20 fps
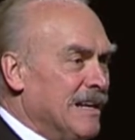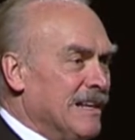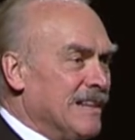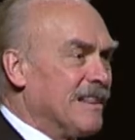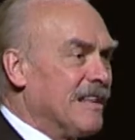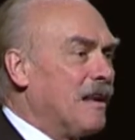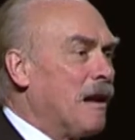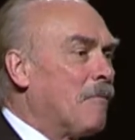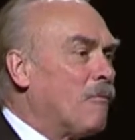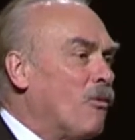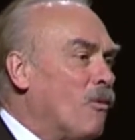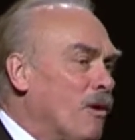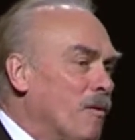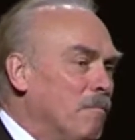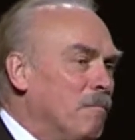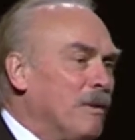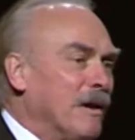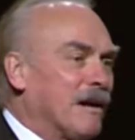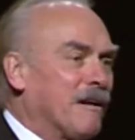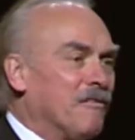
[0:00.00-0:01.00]
The #1
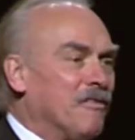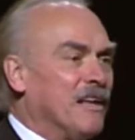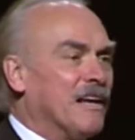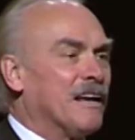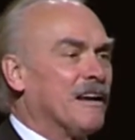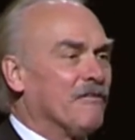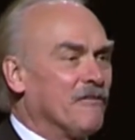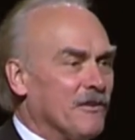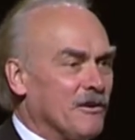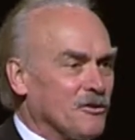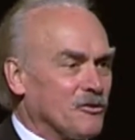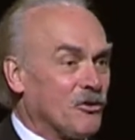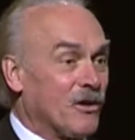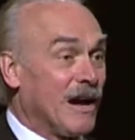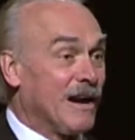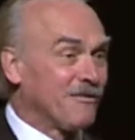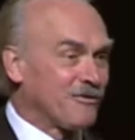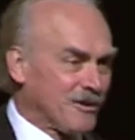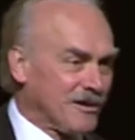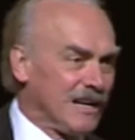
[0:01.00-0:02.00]
pick of the NFL
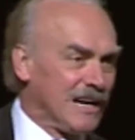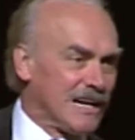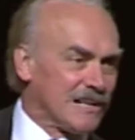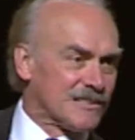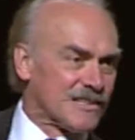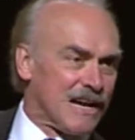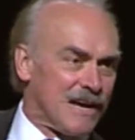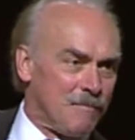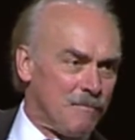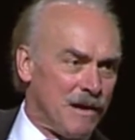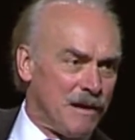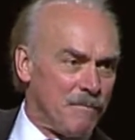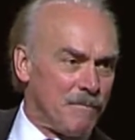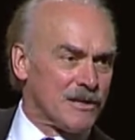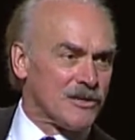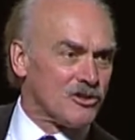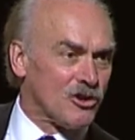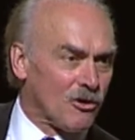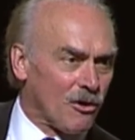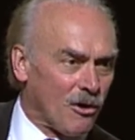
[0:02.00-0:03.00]
draft, as I had made
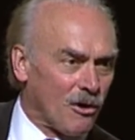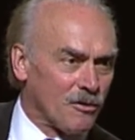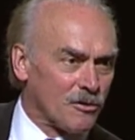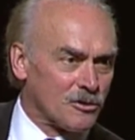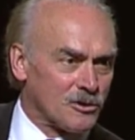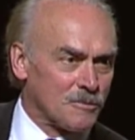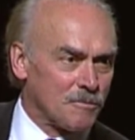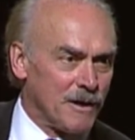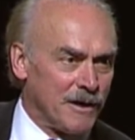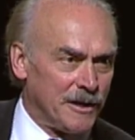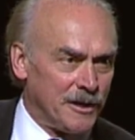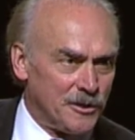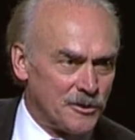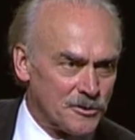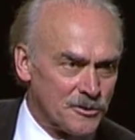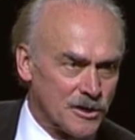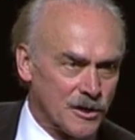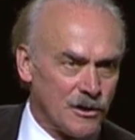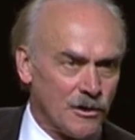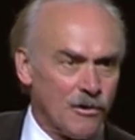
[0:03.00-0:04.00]
mention all those many
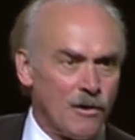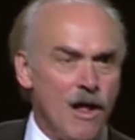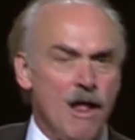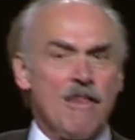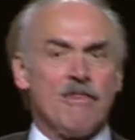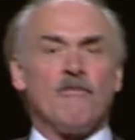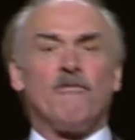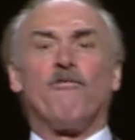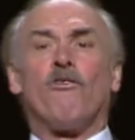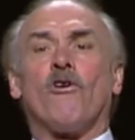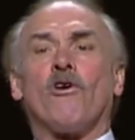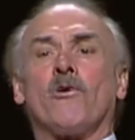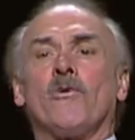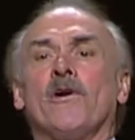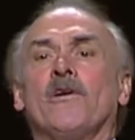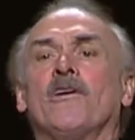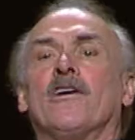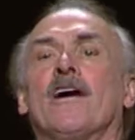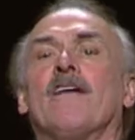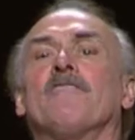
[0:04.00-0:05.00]
years ago. The
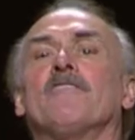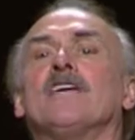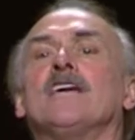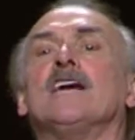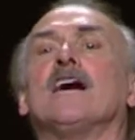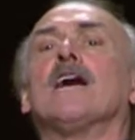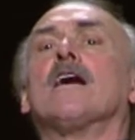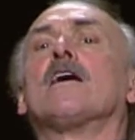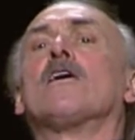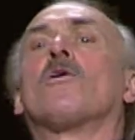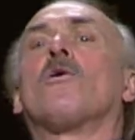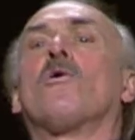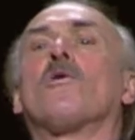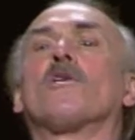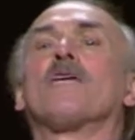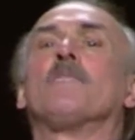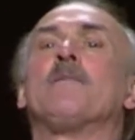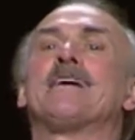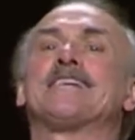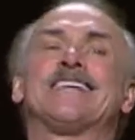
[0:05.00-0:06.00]
forerunner of the young
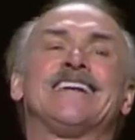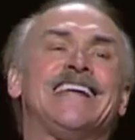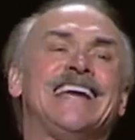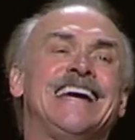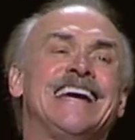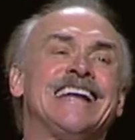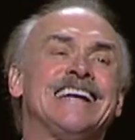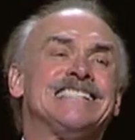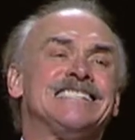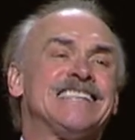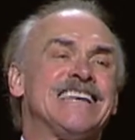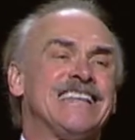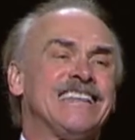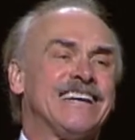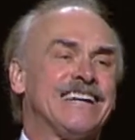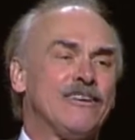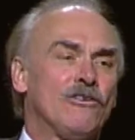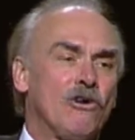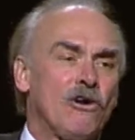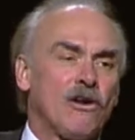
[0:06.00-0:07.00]
quarterback today, and I say
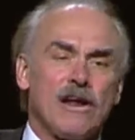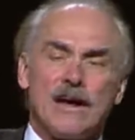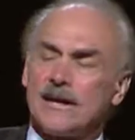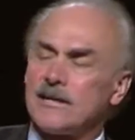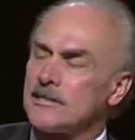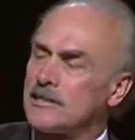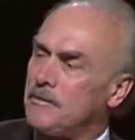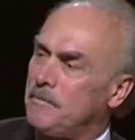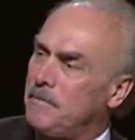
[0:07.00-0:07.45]
that in all honesty